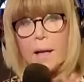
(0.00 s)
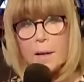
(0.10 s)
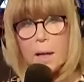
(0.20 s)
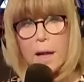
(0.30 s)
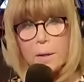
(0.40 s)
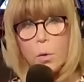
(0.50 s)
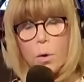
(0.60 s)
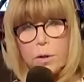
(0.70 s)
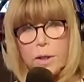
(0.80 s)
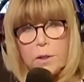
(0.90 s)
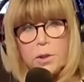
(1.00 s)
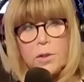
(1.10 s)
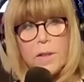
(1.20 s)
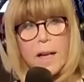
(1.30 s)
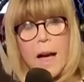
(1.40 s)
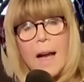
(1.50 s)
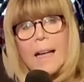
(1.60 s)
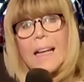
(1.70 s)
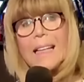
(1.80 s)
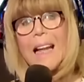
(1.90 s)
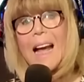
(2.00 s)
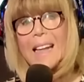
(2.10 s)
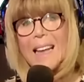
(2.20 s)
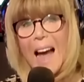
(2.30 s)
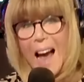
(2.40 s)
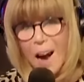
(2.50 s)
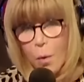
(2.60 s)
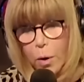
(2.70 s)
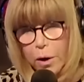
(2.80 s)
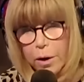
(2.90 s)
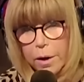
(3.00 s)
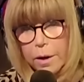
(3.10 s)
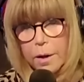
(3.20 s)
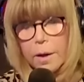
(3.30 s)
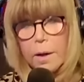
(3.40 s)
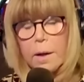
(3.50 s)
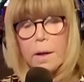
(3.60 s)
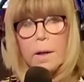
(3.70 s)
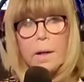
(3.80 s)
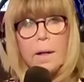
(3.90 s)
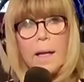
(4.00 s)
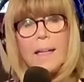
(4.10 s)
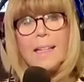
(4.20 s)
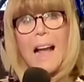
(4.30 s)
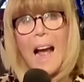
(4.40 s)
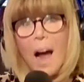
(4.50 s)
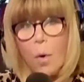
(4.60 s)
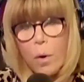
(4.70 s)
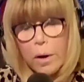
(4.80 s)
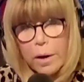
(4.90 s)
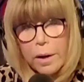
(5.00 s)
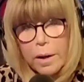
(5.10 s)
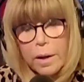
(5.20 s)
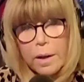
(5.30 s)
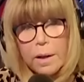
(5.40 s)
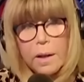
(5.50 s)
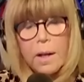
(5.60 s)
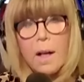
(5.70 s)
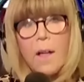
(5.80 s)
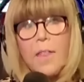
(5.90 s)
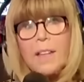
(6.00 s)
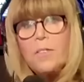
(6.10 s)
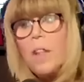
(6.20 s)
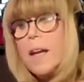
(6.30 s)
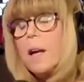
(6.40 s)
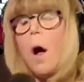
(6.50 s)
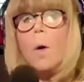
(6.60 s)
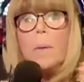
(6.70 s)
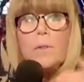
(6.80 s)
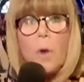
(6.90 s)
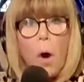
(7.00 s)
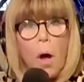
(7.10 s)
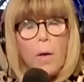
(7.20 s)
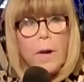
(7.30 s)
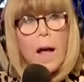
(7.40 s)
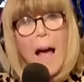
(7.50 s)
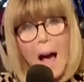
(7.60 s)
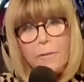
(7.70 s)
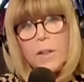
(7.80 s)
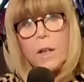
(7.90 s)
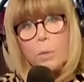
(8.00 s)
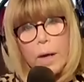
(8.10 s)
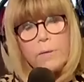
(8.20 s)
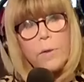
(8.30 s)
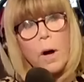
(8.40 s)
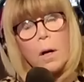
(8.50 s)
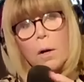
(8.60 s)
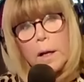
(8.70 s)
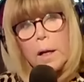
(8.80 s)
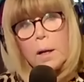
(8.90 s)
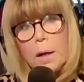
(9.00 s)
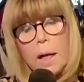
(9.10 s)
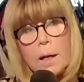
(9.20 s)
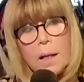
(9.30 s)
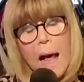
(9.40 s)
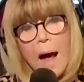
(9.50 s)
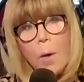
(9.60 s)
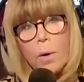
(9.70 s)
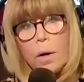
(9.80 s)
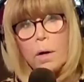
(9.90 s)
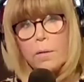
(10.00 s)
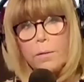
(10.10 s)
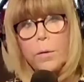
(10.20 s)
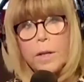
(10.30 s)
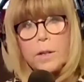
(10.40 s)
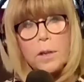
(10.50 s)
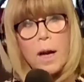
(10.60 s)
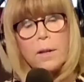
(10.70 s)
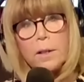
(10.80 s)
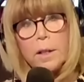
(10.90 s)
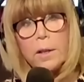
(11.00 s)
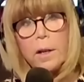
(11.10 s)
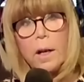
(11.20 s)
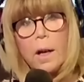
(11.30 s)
a quarter inches they got in an hour. In an hour. That's like almost all their half of their rainfall in an hour for the entire year.